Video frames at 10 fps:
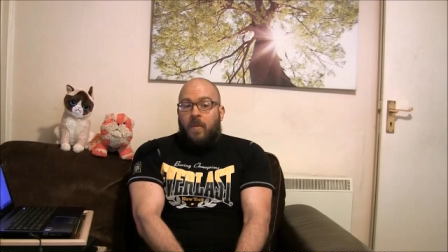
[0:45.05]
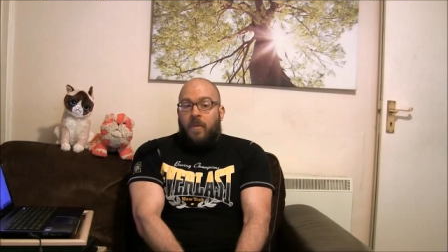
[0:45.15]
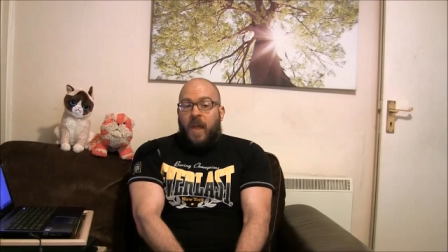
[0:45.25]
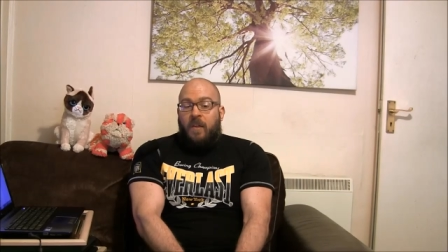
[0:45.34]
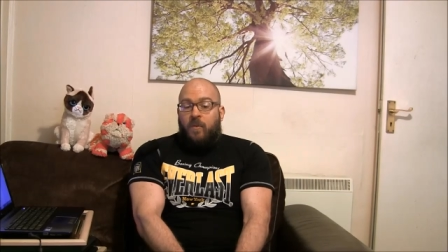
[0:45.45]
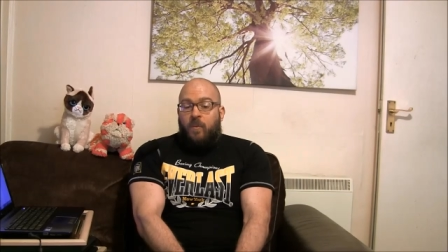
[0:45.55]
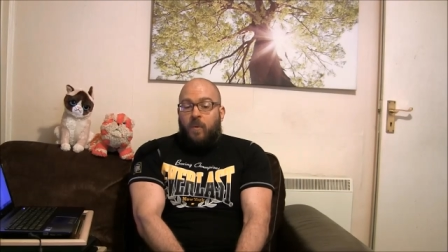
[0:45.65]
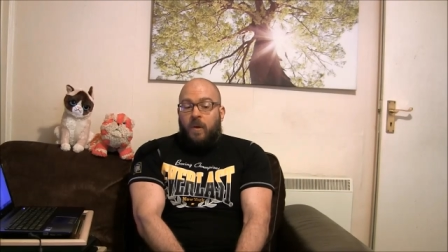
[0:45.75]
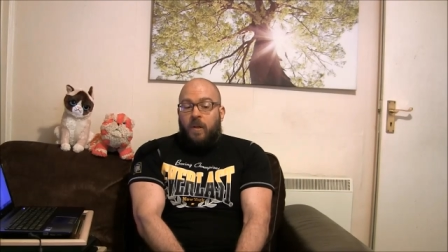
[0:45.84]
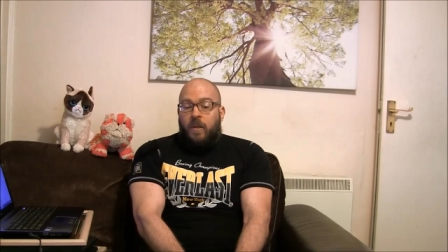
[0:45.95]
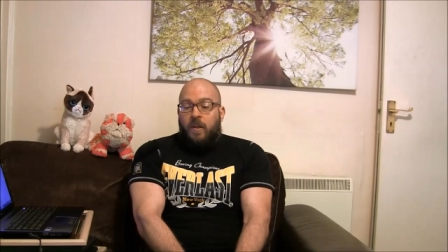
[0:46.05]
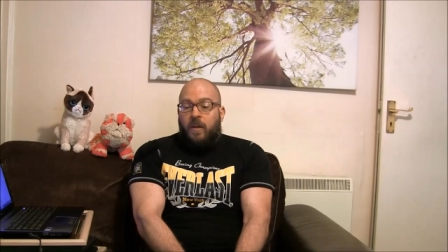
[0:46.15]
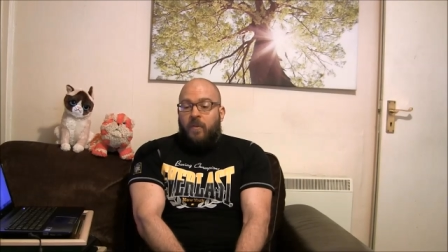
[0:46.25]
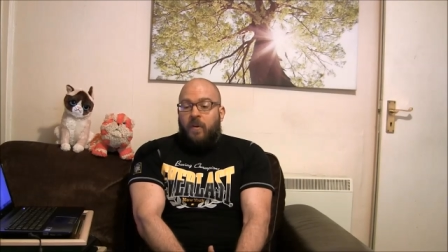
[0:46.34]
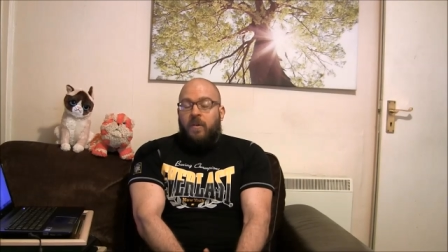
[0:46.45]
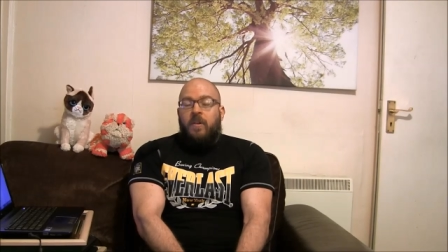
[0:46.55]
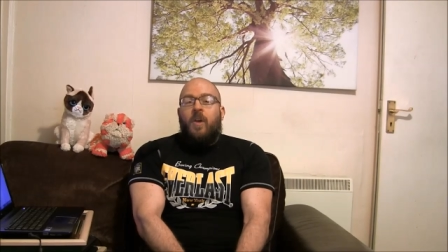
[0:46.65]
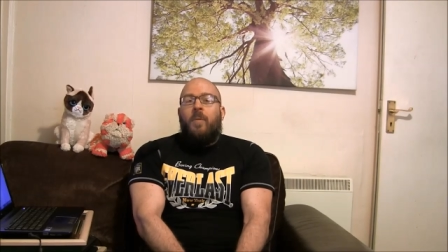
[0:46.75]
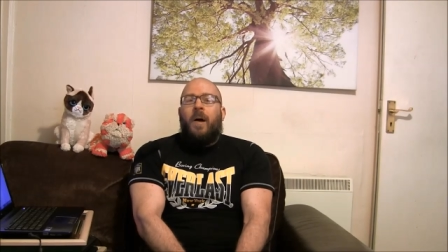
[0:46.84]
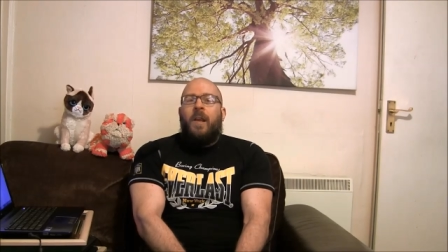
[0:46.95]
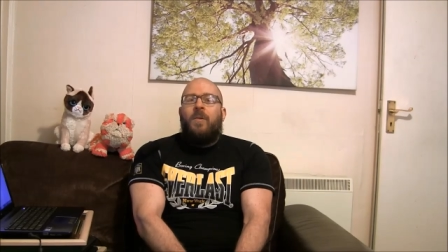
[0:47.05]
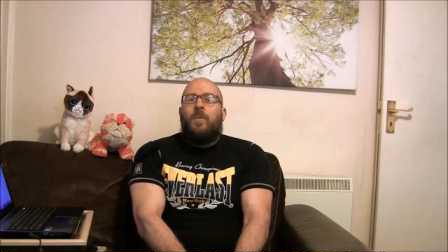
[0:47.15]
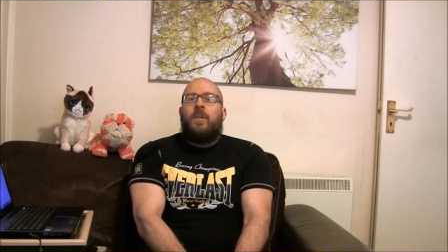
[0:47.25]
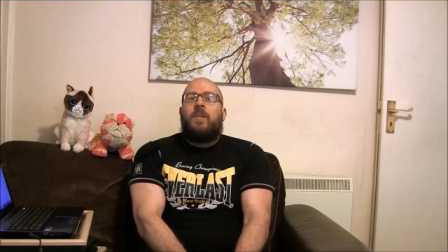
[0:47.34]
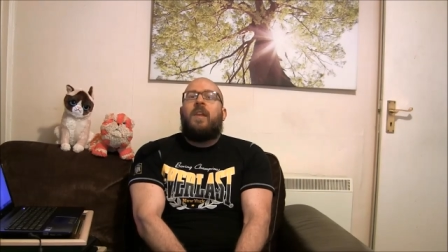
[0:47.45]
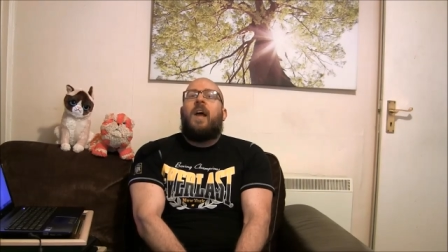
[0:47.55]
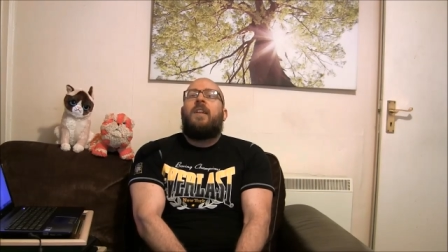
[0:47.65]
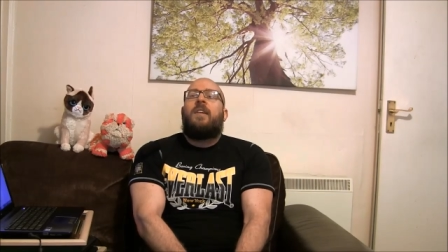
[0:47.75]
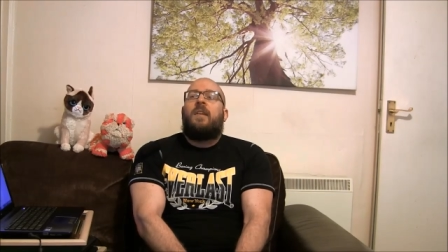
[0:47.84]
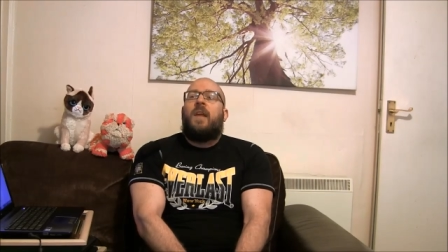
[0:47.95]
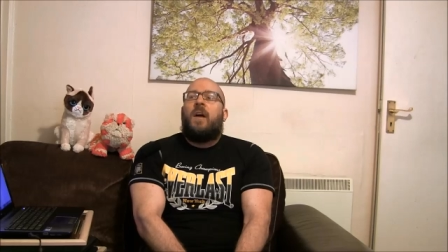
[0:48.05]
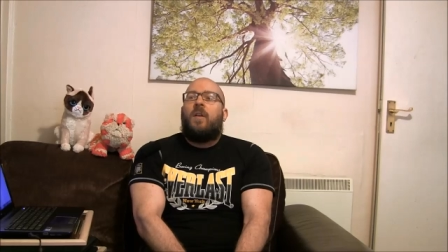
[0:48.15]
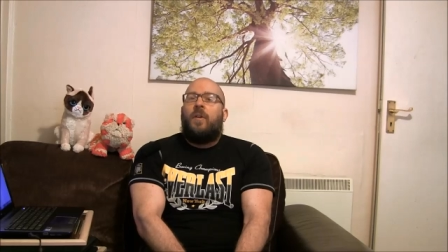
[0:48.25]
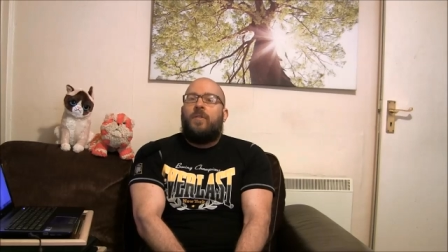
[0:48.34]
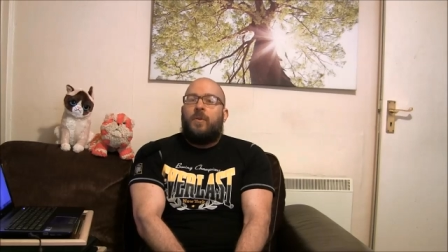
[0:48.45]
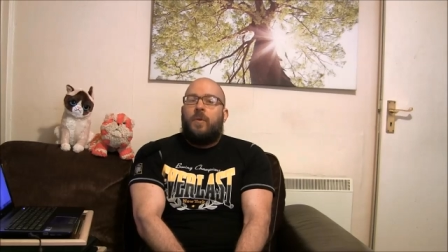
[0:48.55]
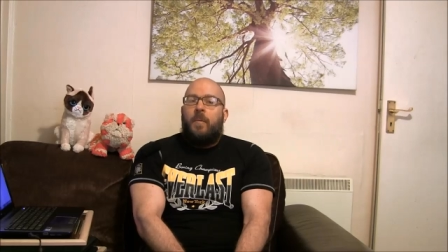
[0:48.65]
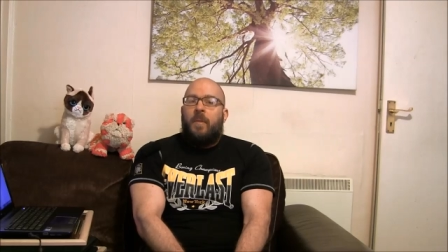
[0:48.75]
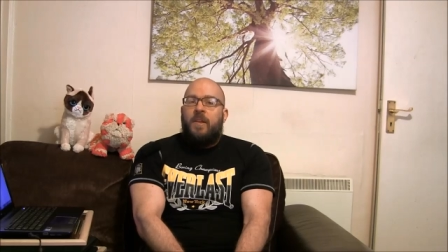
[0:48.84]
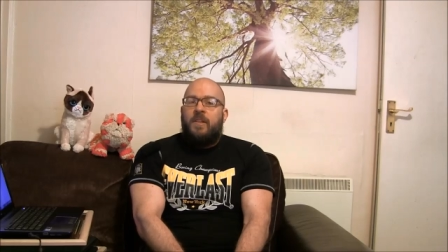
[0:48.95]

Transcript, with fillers: That's really the difference. Nobody was dieting down ultra ripped.